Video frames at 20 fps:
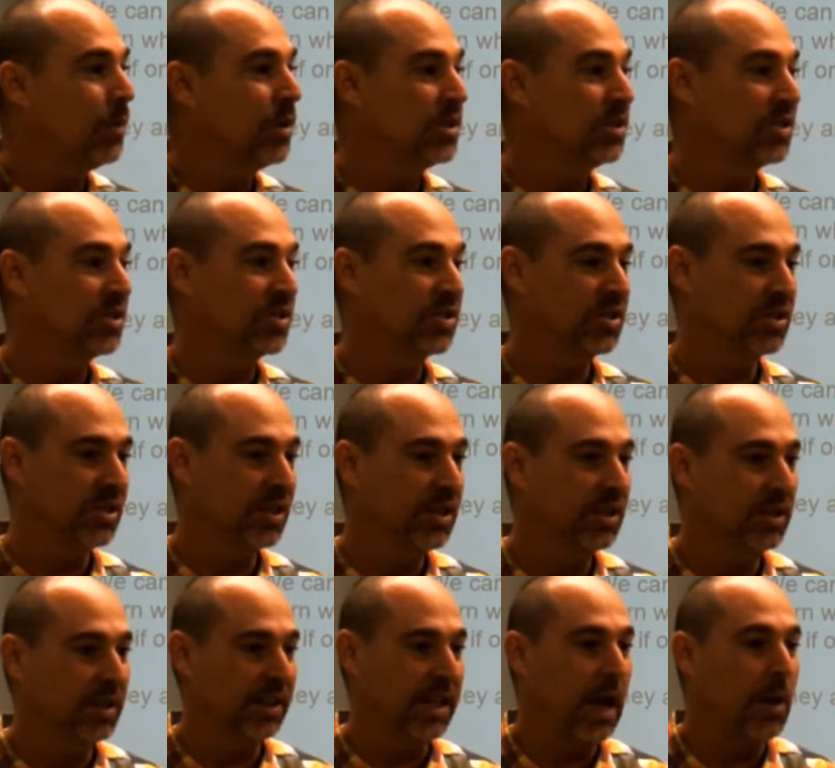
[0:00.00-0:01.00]

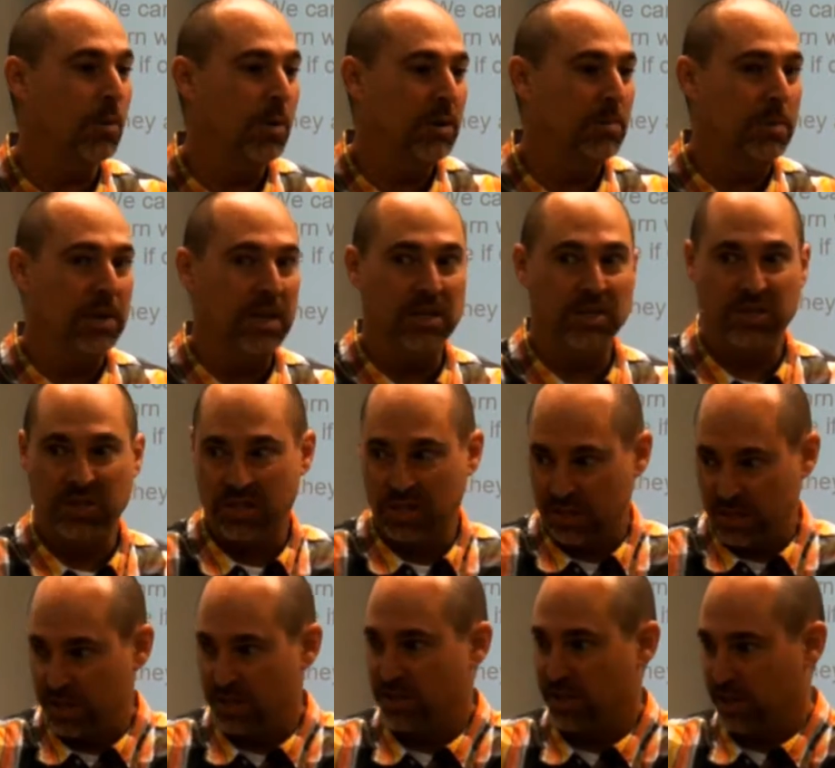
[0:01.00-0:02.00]
would be
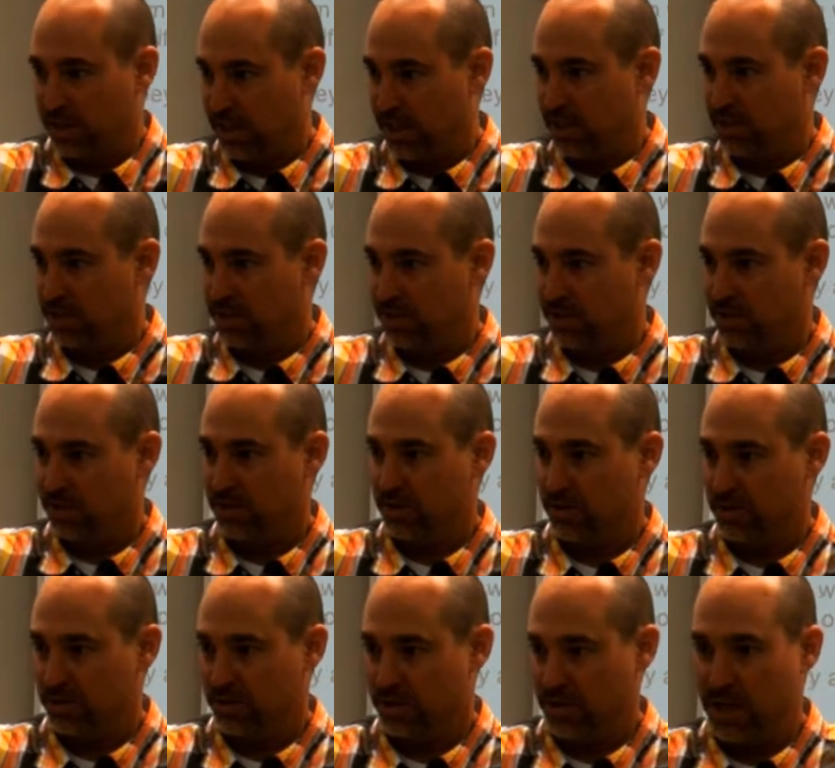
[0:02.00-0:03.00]
statistically
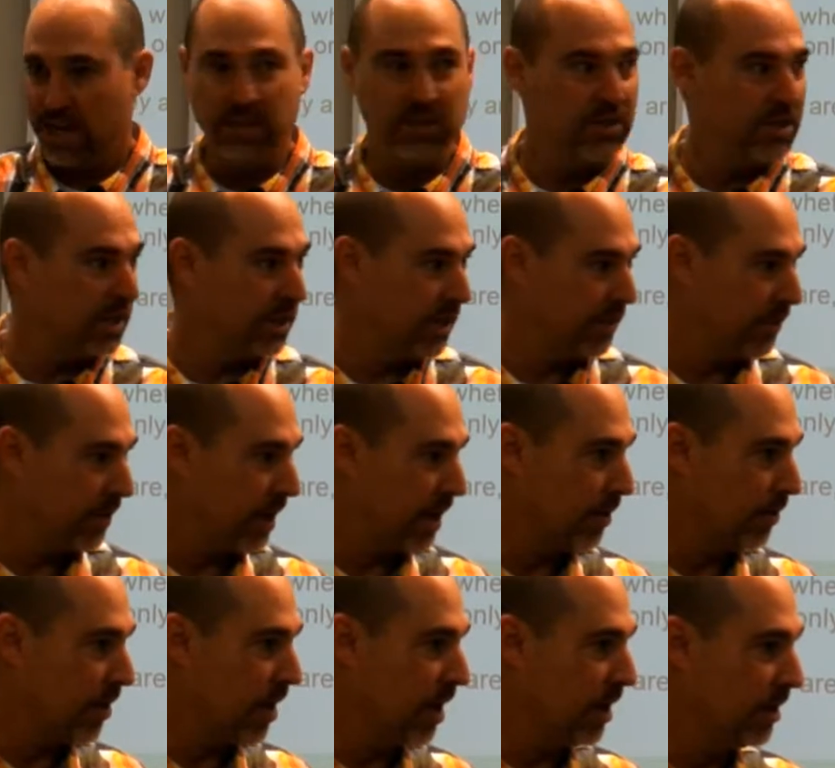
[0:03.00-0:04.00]

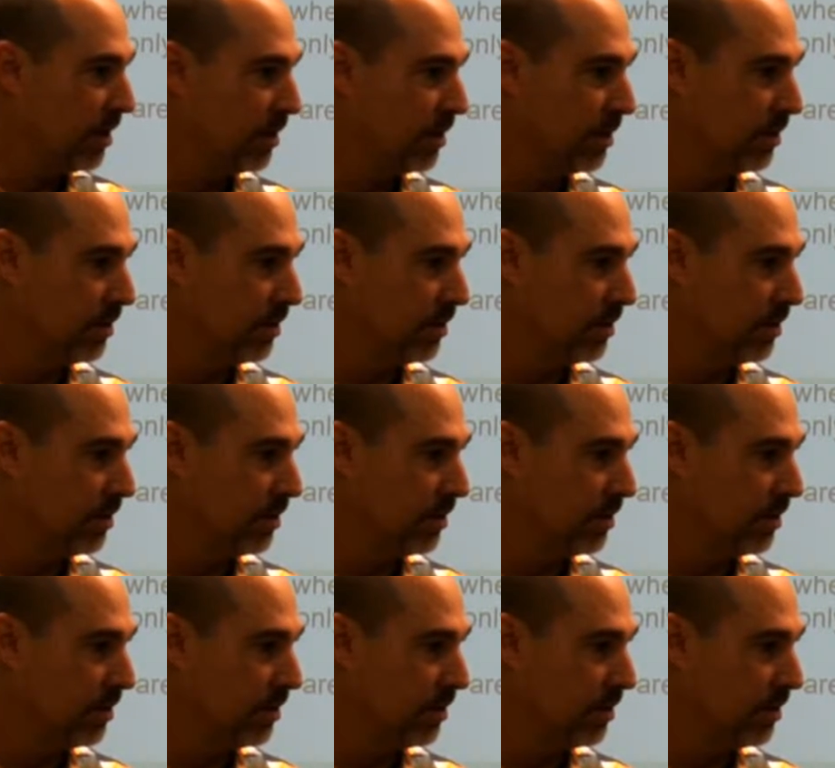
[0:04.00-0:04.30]
insignificant, right?